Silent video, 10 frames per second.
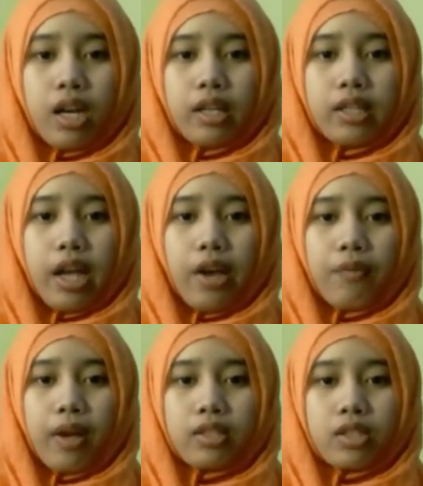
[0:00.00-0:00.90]
The
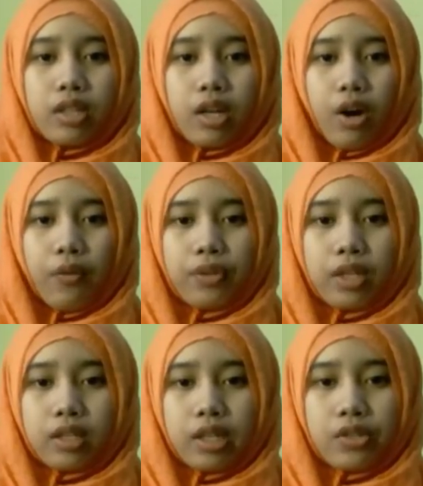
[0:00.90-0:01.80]
effects of
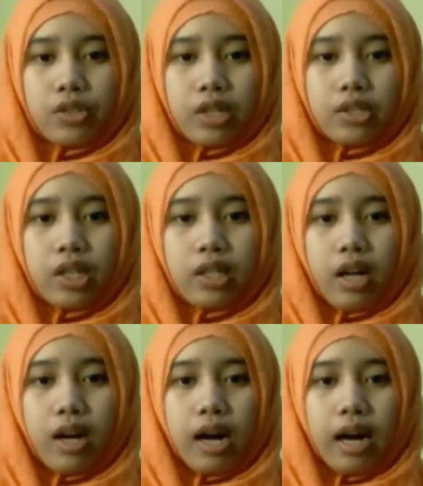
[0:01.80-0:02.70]
the transaction
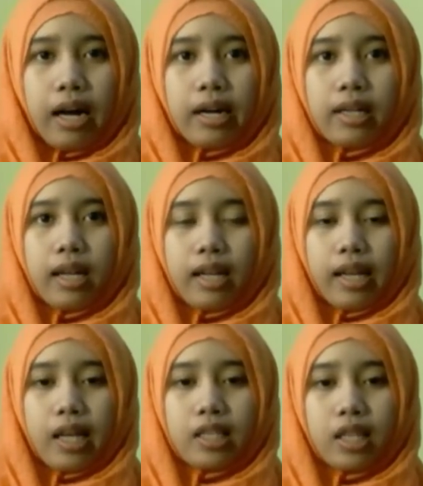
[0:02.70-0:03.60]
are
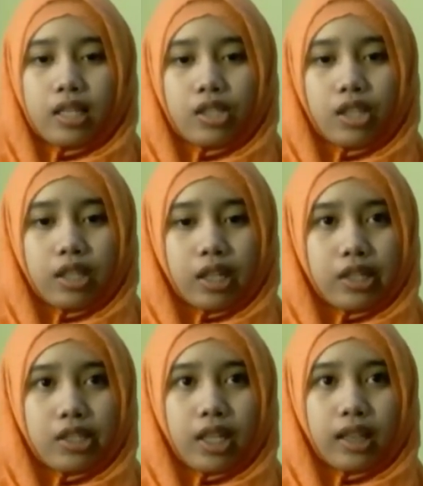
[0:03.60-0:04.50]
cash is
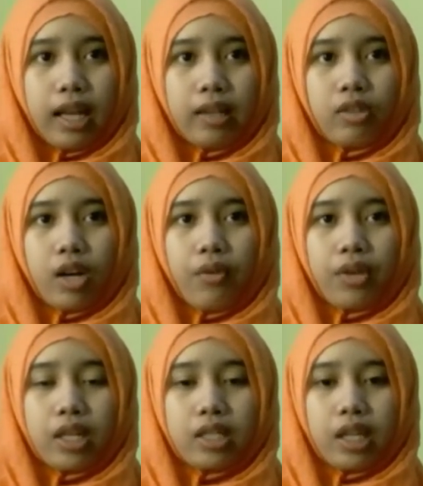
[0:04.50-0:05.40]
decreased and
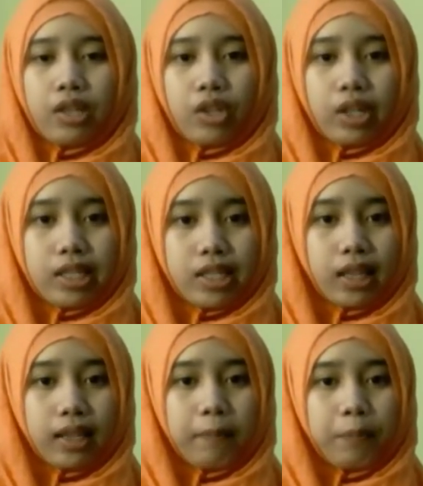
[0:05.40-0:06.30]
drawing is
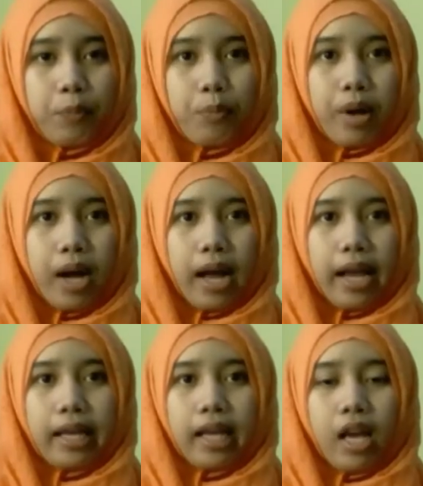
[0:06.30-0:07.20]
increased
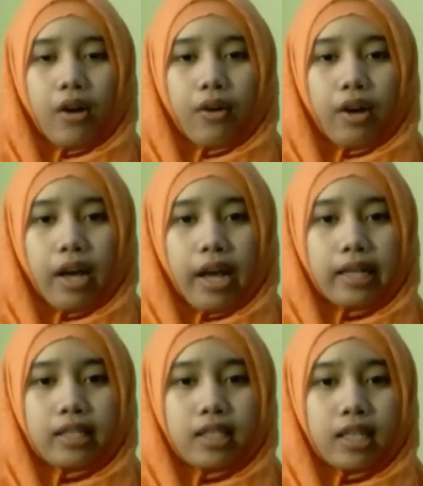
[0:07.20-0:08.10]
by
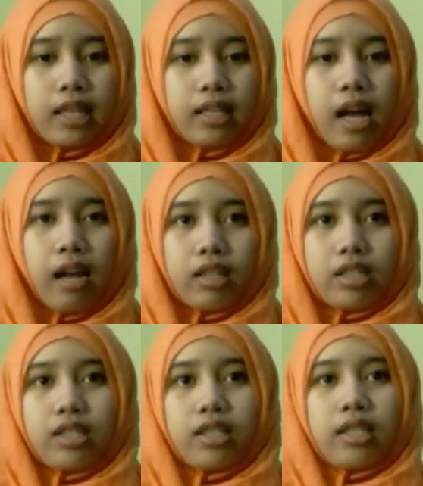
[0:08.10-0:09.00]

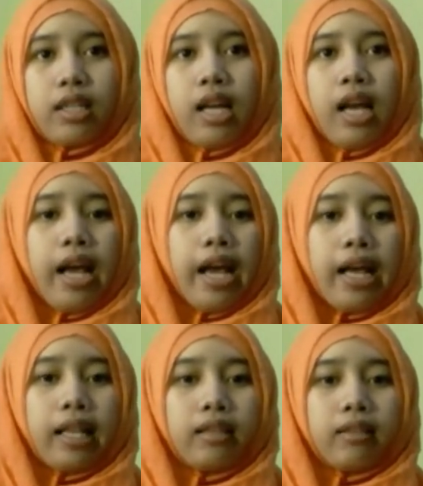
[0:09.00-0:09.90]
$80.
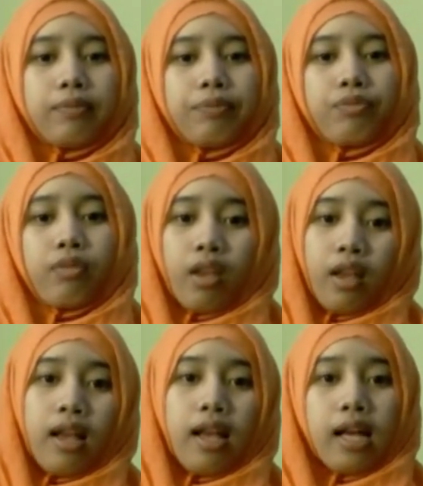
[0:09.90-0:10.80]
And
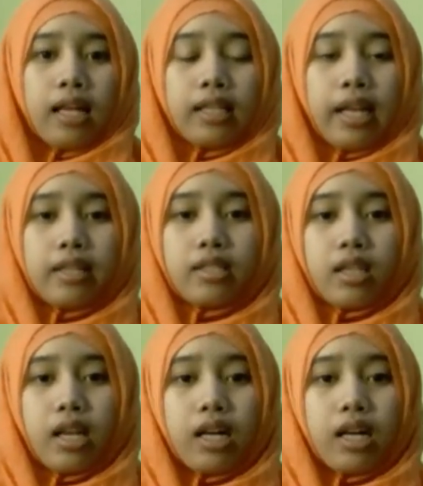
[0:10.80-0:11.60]
next,